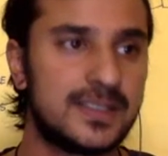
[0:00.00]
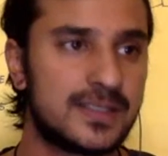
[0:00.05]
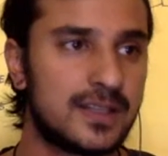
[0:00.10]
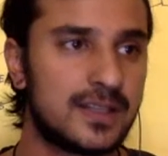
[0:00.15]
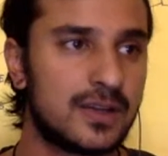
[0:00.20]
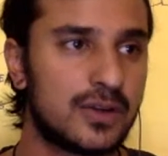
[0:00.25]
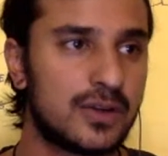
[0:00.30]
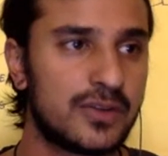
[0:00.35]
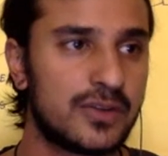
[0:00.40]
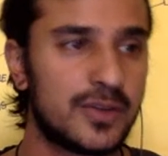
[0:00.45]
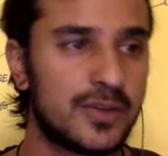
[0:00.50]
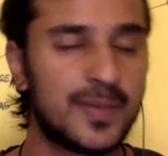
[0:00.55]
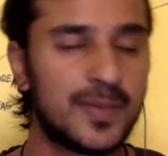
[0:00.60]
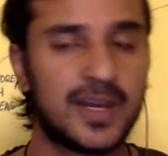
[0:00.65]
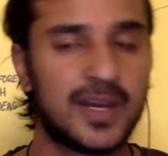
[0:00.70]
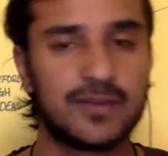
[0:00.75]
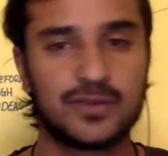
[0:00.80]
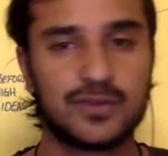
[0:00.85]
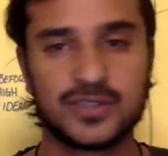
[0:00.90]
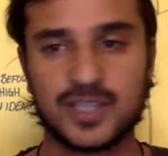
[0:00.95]
A lot of them
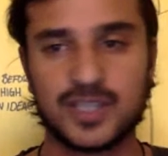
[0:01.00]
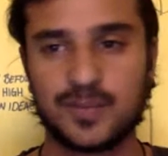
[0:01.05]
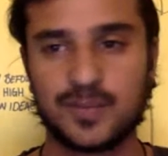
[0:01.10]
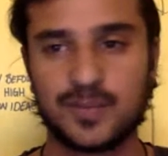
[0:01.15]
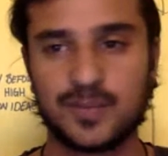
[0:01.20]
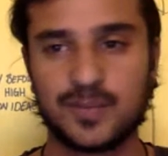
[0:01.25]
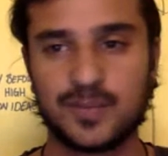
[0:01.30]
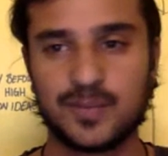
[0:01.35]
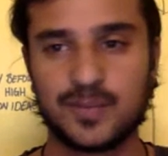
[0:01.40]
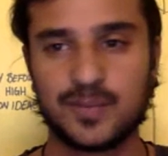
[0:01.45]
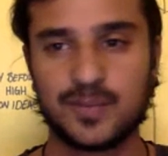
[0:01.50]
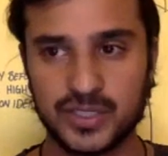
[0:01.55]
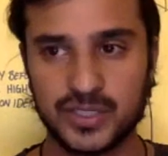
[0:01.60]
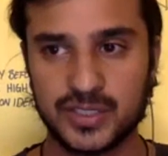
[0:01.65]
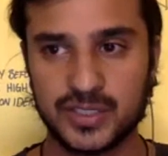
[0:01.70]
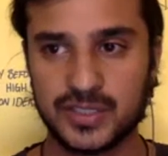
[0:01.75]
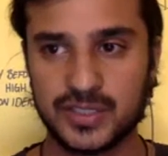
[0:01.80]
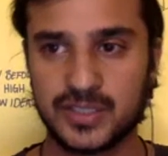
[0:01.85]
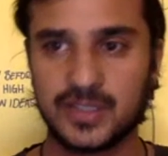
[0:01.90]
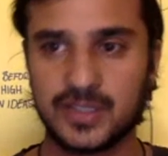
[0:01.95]
had, for example,
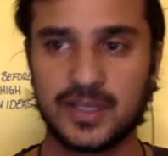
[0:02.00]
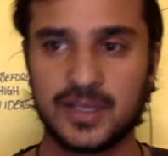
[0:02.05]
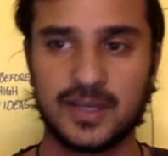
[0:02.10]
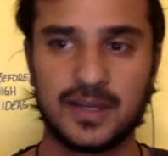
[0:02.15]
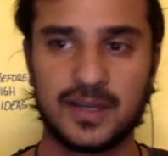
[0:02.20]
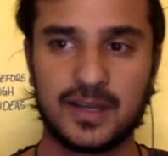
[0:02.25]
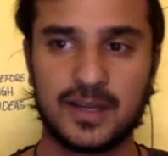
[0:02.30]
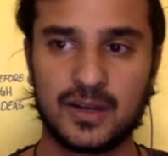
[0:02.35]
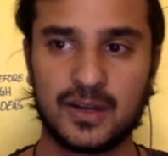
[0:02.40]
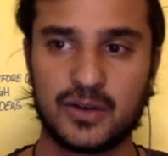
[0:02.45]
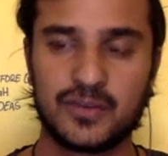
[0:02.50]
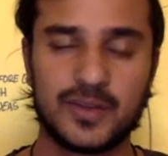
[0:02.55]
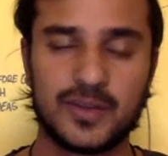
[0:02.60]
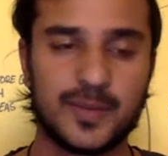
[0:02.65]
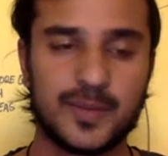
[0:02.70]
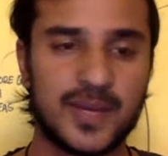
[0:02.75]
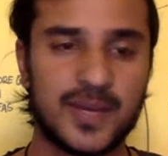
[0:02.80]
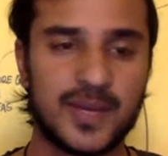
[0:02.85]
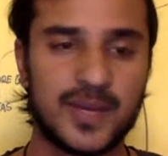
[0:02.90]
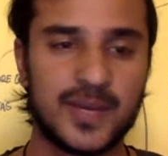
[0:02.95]
horses. A lot of
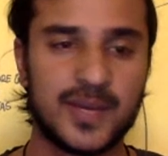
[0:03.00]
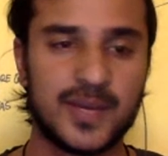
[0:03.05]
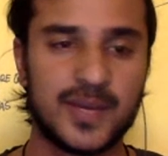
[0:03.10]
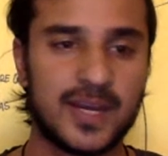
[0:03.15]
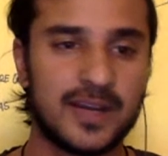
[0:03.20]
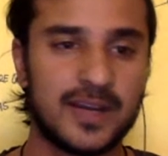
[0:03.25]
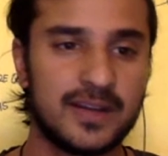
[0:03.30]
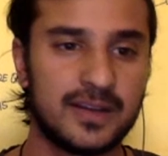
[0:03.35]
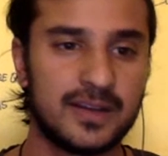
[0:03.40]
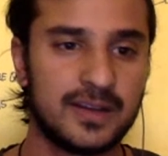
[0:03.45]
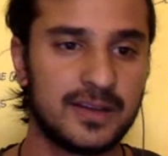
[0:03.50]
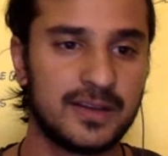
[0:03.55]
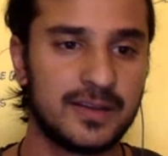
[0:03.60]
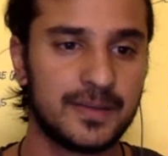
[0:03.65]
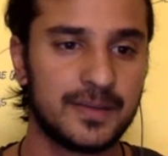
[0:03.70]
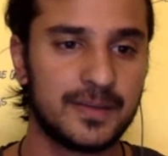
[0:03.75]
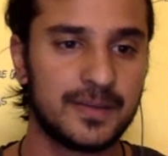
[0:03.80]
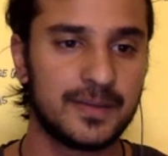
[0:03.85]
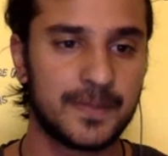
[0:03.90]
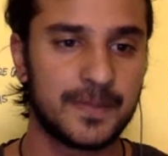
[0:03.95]
them had
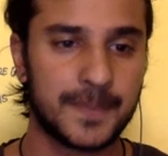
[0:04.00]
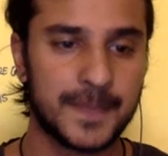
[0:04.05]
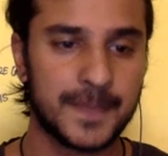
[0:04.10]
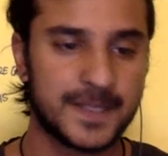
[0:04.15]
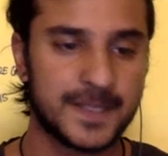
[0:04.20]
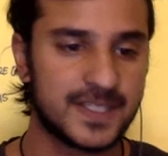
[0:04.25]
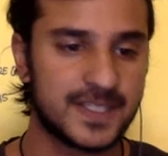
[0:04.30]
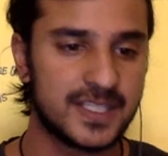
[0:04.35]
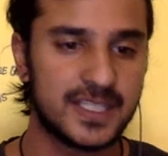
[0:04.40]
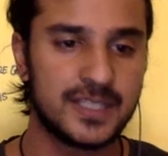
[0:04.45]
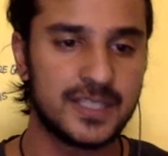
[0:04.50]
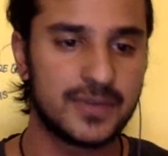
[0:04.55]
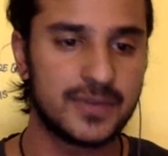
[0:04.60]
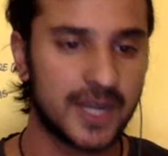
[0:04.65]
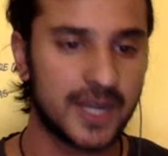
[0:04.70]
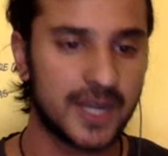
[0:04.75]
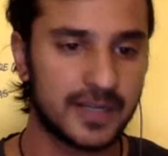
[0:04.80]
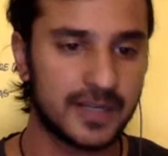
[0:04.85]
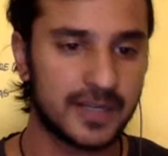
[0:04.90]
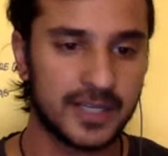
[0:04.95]
the sea
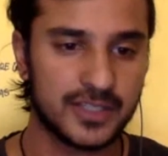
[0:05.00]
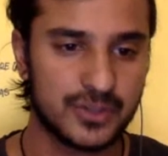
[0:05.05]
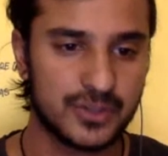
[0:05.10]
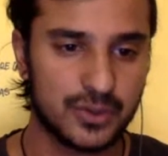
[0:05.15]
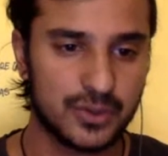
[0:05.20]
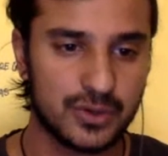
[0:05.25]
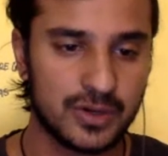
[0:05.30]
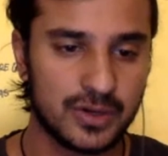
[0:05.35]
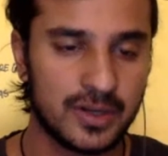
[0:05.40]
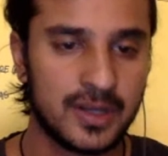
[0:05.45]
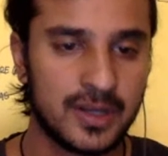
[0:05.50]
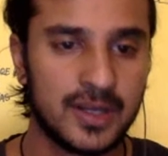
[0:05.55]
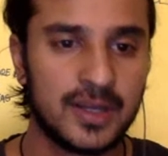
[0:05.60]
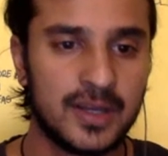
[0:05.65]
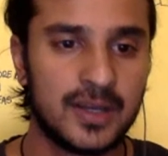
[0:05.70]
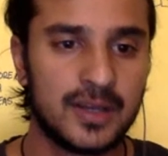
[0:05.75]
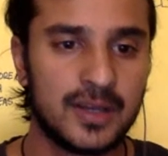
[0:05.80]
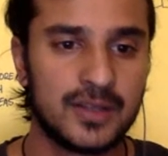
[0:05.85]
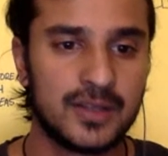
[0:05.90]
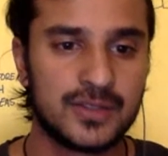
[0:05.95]
right next door.
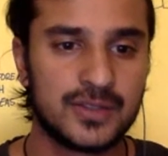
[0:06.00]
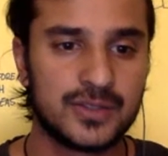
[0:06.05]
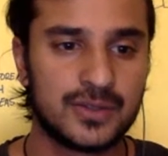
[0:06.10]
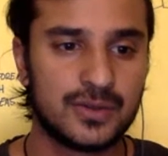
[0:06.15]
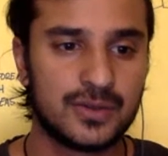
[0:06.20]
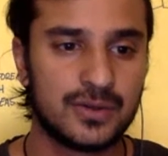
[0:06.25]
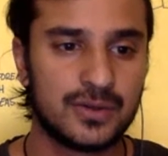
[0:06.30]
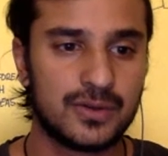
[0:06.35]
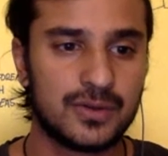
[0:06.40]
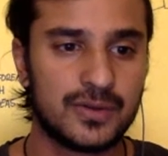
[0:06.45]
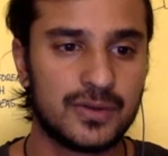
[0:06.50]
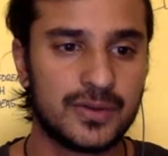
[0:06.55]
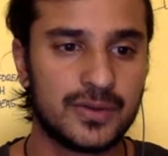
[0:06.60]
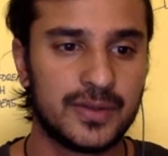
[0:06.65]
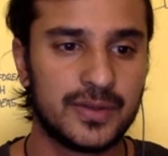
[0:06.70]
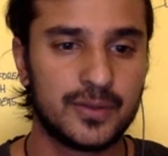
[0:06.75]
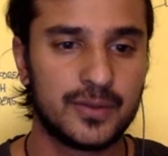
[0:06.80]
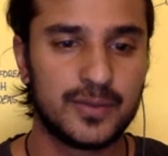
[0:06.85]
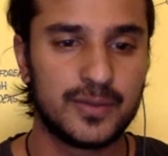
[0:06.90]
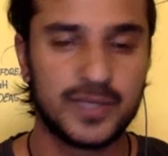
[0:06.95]
So they
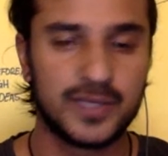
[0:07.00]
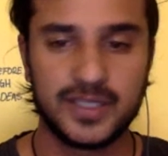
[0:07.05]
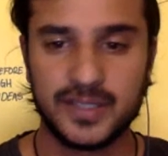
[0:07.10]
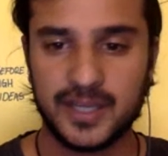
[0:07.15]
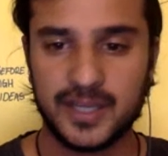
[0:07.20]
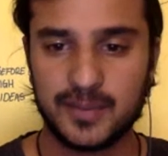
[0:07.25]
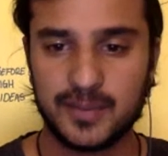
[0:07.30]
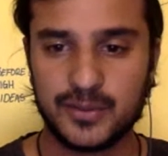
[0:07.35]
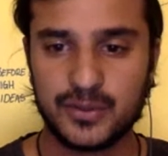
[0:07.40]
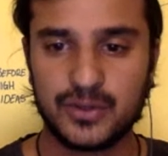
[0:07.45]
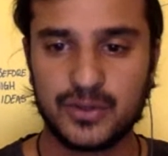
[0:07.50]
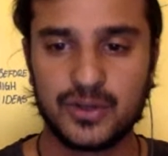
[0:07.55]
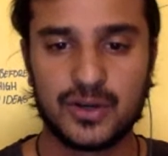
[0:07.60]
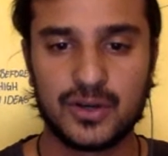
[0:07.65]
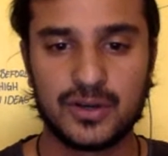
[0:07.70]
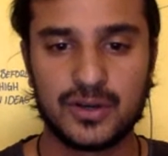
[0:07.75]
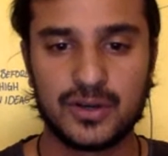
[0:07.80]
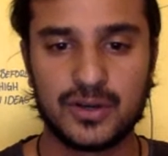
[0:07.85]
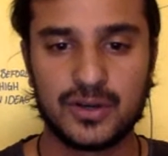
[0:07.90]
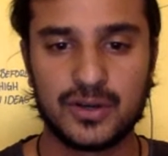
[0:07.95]
would be able to
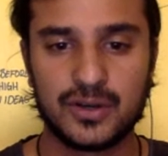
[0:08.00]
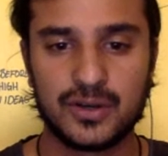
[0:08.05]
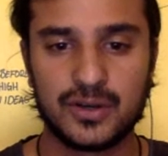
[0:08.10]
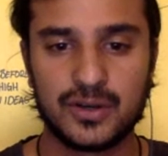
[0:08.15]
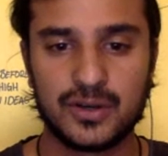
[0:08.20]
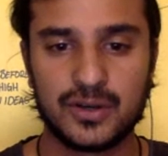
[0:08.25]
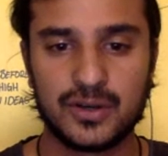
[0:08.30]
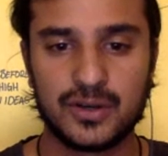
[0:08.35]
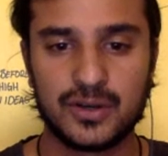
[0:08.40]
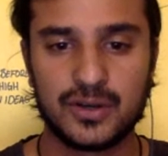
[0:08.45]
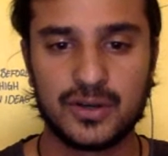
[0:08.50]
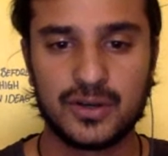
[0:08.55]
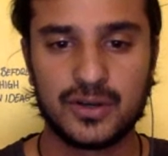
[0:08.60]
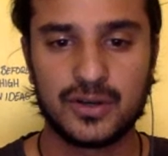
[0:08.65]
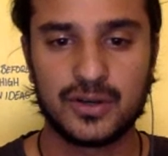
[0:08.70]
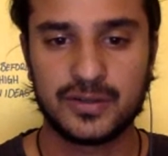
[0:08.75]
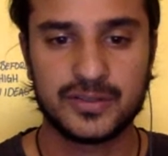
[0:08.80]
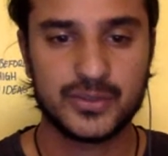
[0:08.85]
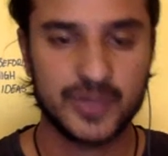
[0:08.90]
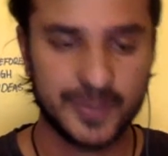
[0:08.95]
learn
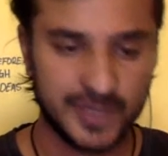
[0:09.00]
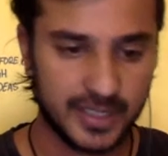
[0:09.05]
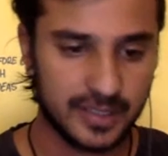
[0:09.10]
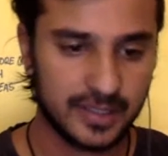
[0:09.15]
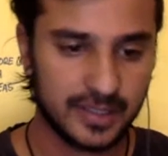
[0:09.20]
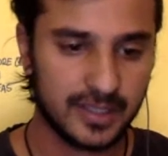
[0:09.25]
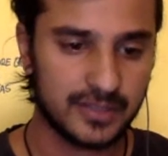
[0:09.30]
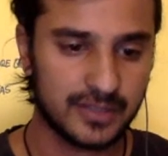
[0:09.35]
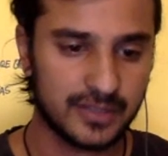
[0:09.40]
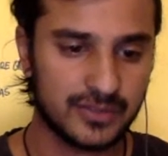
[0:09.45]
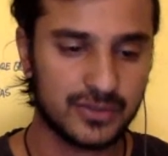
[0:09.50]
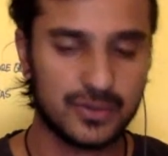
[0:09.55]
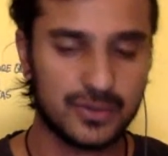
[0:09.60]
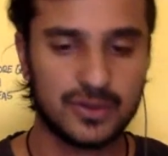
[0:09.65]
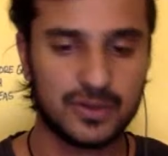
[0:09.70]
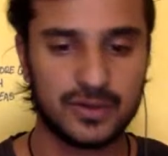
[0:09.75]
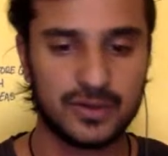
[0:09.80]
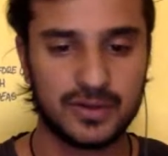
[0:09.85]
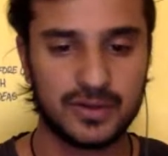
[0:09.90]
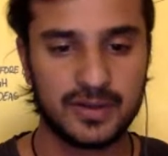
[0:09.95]
swimming
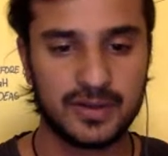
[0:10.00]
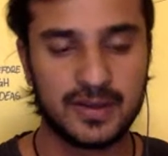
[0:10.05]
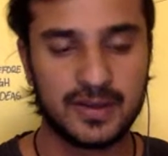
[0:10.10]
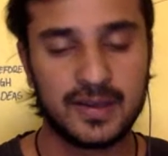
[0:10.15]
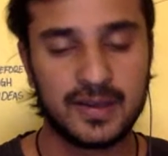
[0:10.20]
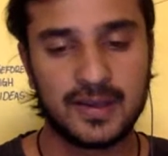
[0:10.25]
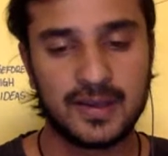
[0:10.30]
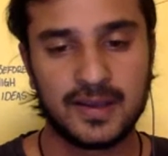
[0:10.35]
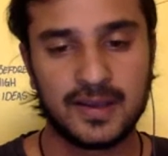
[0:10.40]
and so on